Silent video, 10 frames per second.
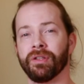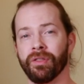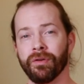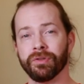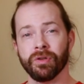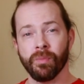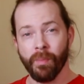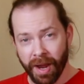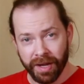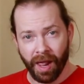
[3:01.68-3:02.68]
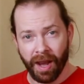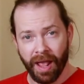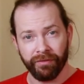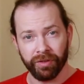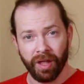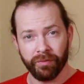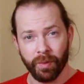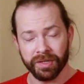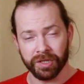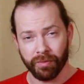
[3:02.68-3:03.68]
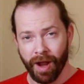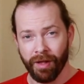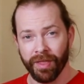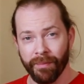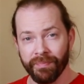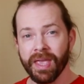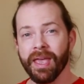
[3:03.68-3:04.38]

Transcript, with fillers: to those who might not have loved ones around them.